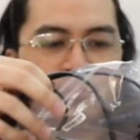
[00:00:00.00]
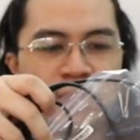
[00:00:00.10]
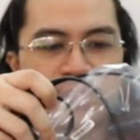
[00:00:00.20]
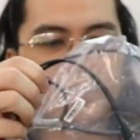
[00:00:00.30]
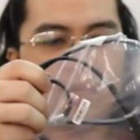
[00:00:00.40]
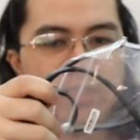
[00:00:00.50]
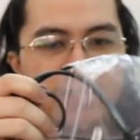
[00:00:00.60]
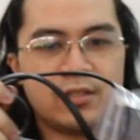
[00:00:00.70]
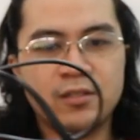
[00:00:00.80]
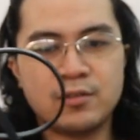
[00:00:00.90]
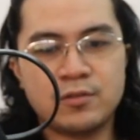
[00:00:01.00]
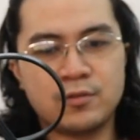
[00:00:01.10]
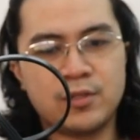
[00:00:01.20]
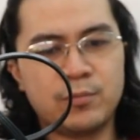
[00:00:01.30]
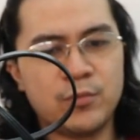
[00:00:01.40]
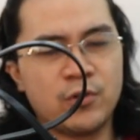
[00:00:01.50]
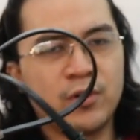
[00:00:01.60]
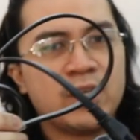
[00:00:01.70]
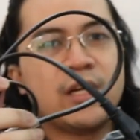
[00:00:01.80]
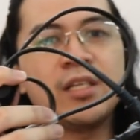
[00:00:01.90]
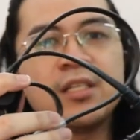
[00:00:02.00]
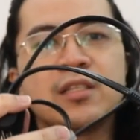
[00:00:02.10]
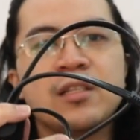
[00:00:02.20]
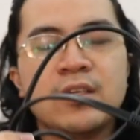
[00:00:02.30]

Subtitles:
which is nice. Keep it organized.